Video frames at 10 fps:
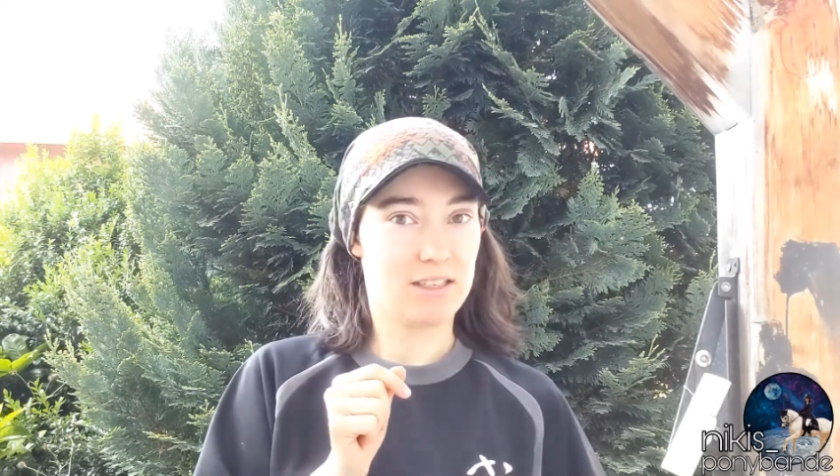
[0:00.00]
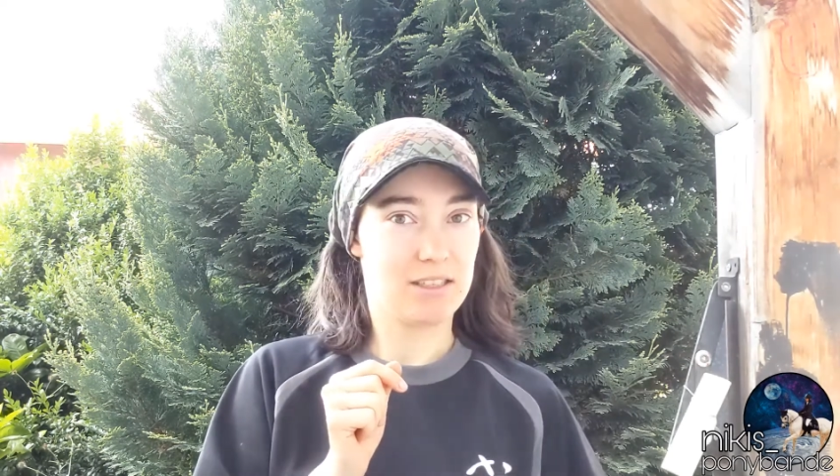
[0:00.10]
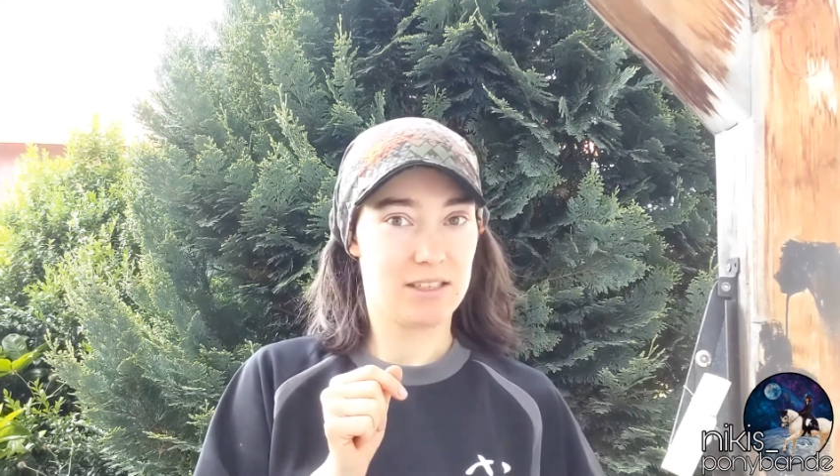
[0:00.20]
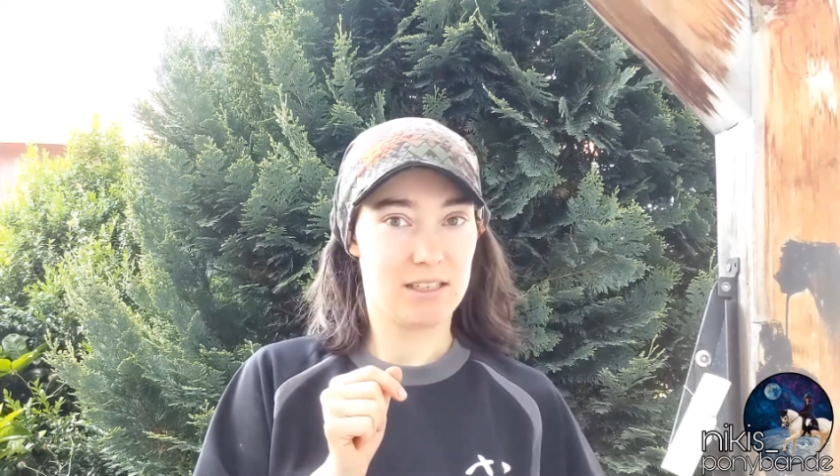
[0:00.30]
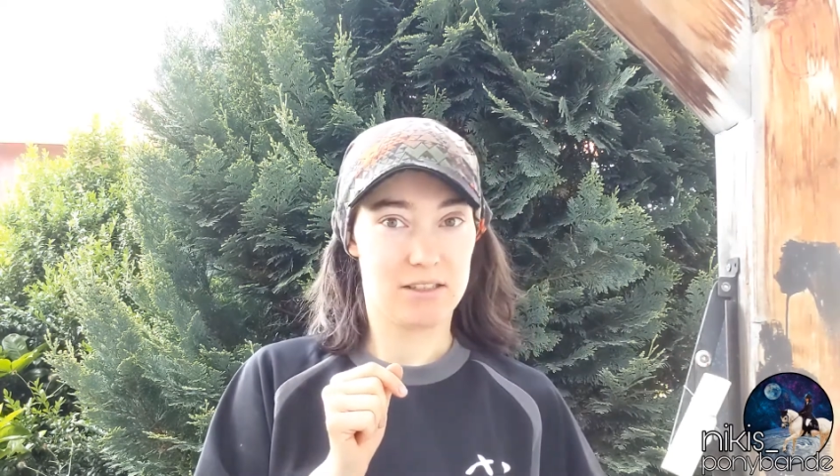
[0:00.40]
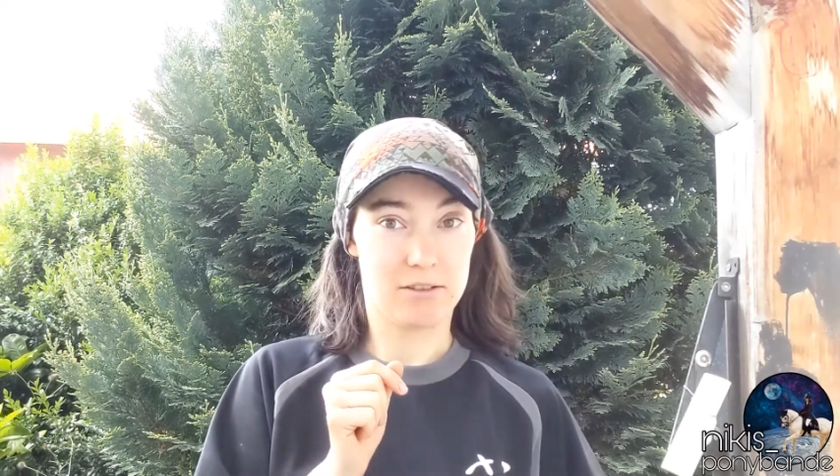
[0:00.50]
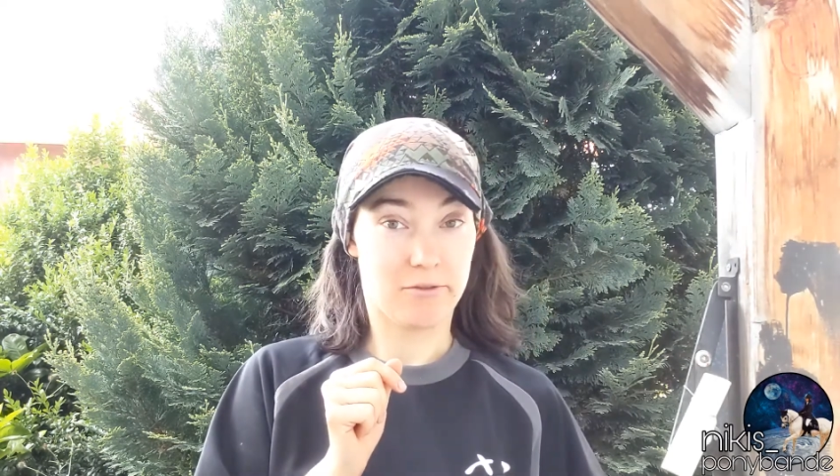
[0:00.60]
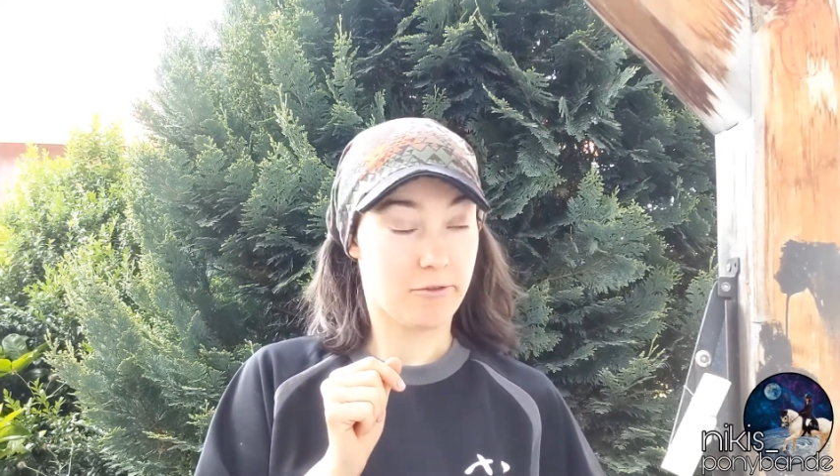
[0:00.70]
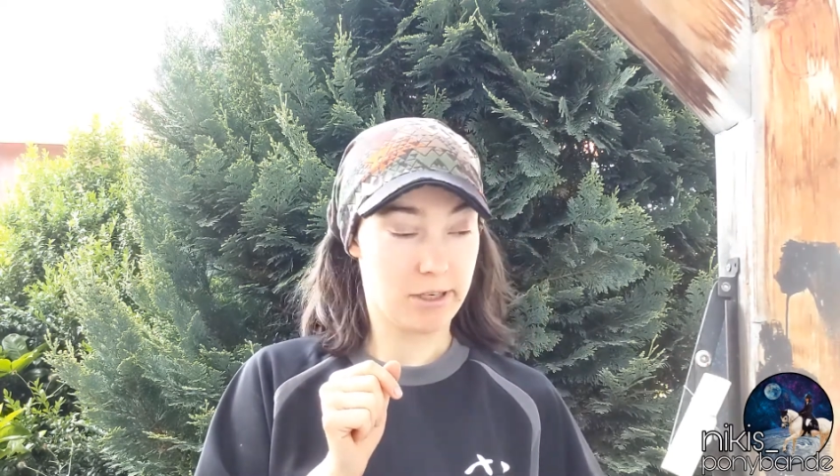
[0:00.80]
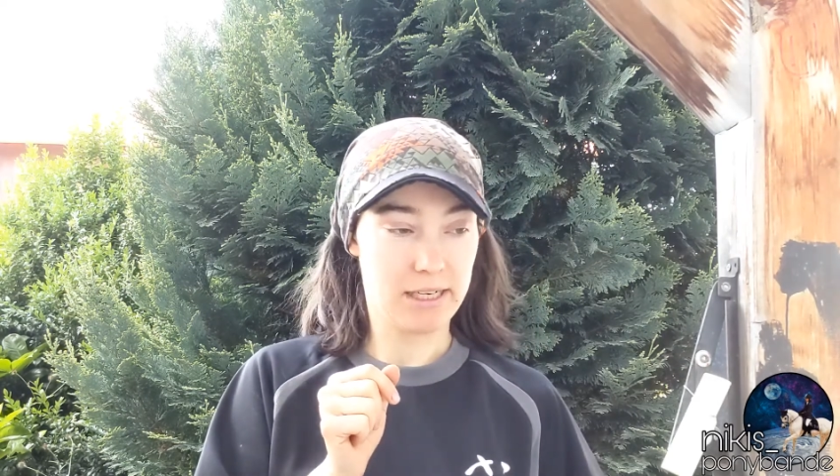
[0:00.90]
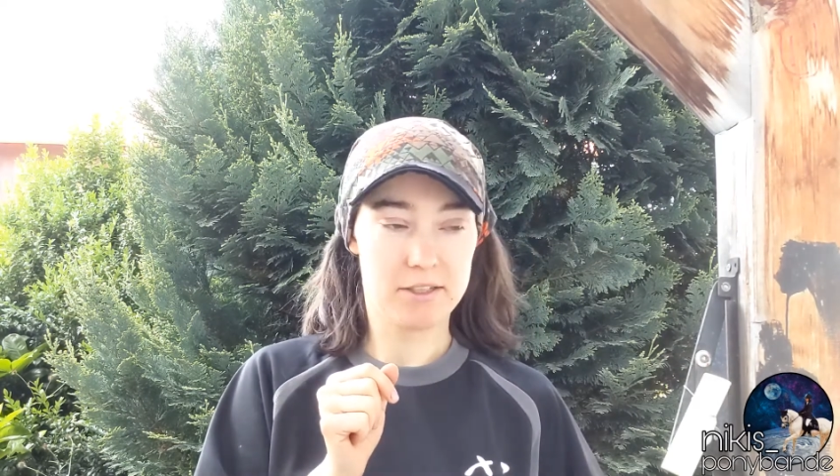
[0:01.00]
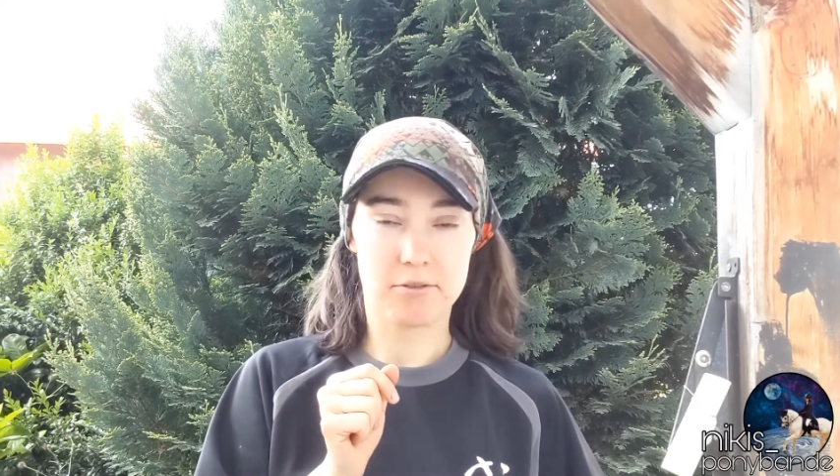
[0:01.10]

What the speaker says: did really